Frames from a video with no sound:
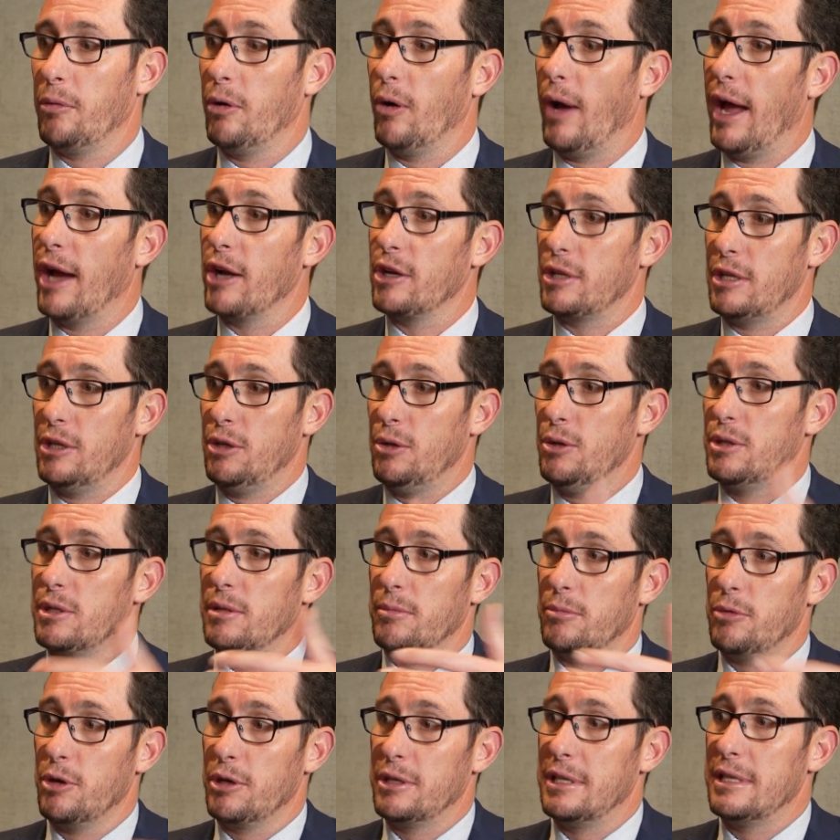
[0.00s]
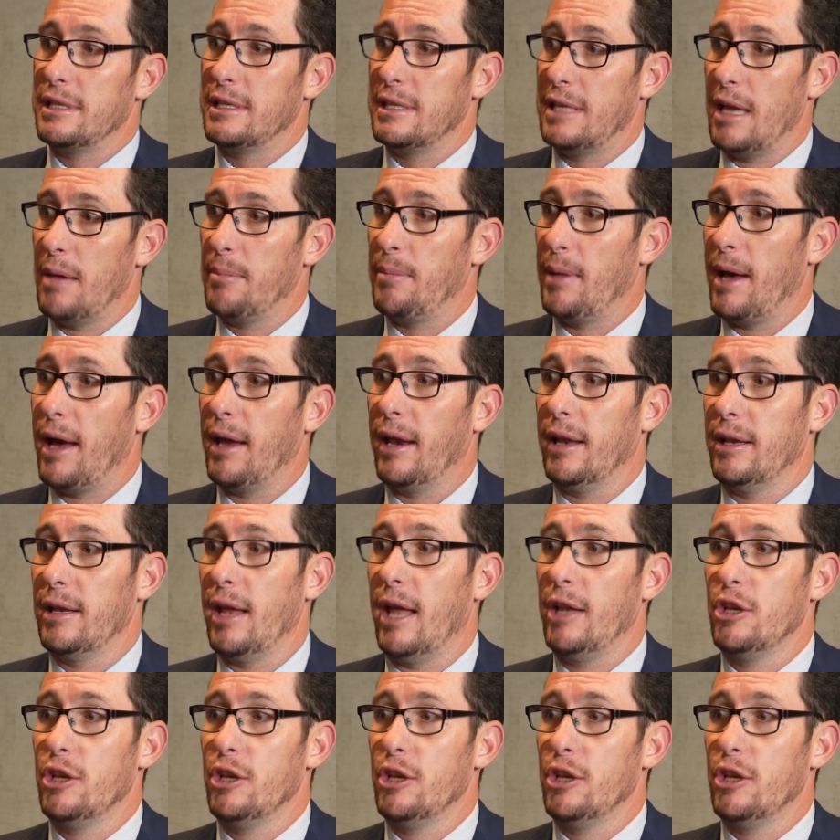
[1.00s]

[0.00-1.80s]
We'll actually do some work to step out and,